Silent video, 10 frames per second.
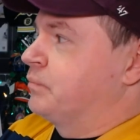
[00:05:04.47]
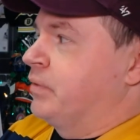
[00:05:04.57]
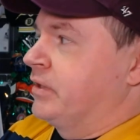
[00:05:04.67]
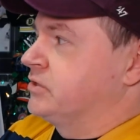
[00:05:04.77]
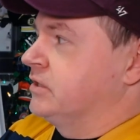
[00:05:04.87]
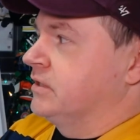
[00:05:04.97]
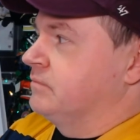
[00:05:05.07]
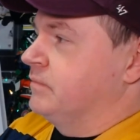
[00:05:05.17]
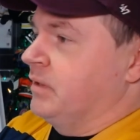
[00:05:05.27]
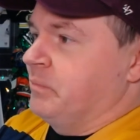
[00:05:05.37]
punching
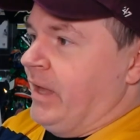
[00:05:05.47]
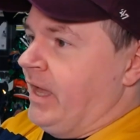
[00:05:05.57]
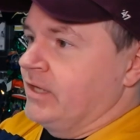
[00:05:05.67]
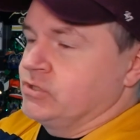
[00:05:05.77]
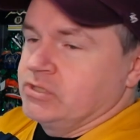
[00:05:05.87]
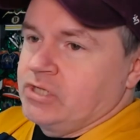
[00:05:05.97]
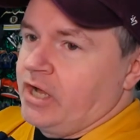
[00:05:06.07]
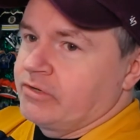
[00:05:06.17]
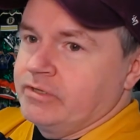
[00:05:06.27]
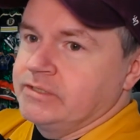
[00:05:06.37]
a bag. She's
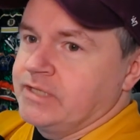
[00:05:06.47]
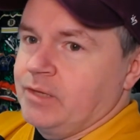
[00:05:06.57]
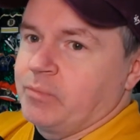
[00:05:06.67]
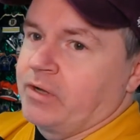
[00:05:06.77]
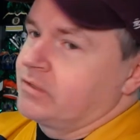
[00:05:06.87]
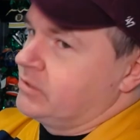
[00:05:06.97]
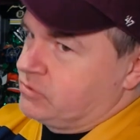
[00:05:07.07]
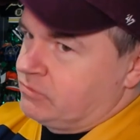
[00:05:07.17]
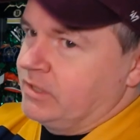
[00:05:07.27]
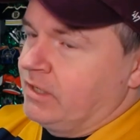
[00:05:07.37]
got green tape on because
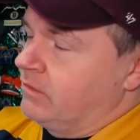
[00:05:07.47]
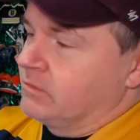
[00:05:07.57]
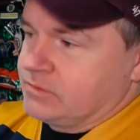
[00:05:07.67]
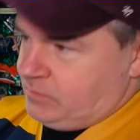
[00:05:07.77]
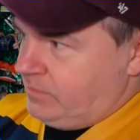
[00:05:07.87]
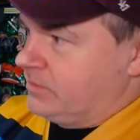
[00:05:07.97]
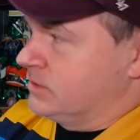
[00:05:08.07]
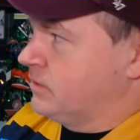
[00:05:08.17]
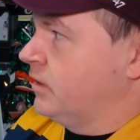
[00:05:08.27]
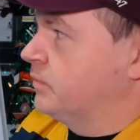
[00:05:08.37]
Green Arrow, so
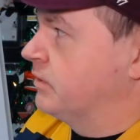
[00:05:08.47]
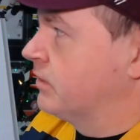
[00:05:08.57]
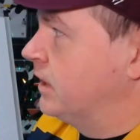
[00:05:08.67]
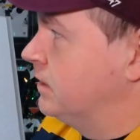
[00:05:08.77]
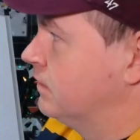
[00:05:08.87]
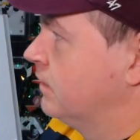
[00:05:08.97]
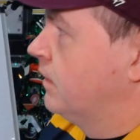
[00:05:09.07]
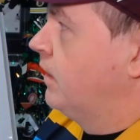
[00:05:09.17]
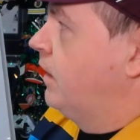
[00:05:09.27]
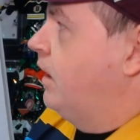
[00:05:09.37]
everything's got to be green.
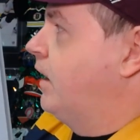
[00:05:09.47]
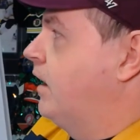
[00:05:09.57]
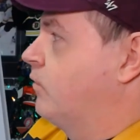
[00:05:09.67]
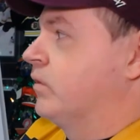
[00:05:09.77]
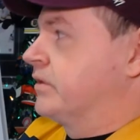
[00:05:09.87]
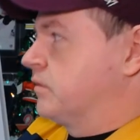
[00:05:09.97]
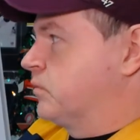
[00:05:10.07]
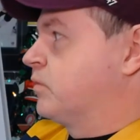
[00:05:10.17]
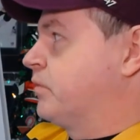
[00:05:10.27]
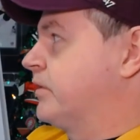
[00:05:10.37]
William,
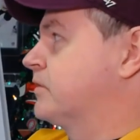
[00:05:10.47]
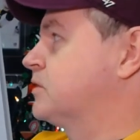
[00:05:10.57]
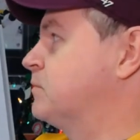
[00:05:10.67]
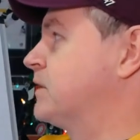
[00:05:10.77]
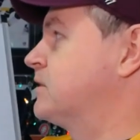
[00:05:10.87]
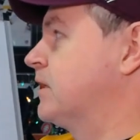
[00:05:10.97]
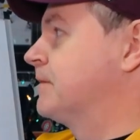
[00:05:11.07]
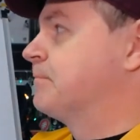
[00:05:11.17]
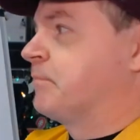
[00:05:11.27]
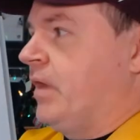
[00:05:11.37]
her brother, is
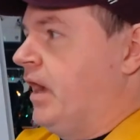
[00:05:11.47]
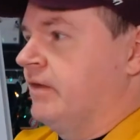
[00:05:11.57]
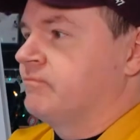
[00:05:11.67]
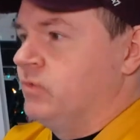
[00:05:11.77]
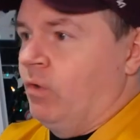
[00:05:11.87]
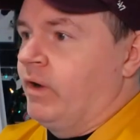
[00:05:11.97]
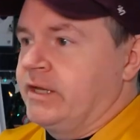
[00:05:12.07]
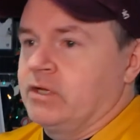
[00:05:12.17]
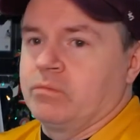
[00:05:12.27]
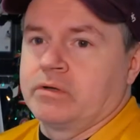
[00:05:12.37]
missing. I have no
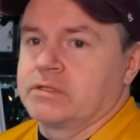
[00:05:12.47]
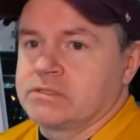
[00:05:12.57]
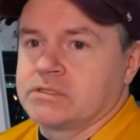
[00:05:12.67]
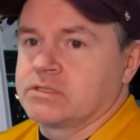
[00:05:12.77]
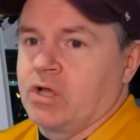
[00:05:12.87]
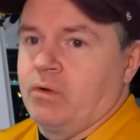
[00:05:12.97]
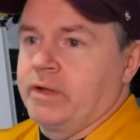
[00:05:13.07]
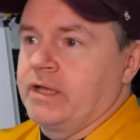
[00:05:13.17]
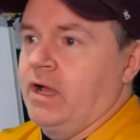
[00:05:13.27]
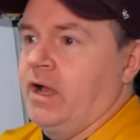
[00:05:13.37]
idea where this is
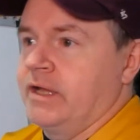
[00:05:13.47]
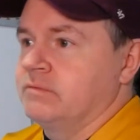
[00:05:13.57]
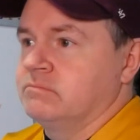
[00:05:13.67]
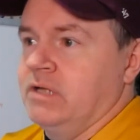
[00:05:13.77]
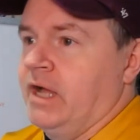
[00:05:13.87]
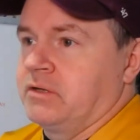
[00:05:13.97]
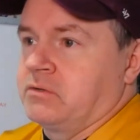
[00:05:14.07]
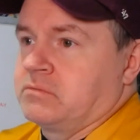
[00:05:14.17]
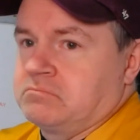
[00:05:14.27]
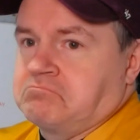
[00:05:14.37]
going. I
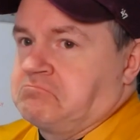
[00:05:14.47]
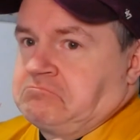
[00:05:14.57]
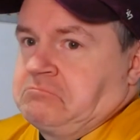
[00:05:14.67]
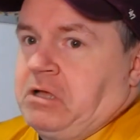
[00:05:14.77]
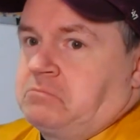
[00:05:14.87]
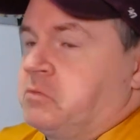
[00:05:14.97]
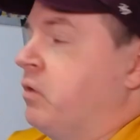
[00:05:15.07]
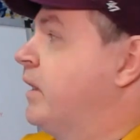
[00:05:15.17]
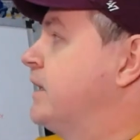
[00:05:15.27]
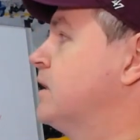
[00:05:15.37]
don't,
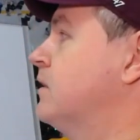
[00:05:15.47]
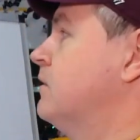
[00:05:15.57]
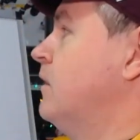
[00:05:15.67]
no idea.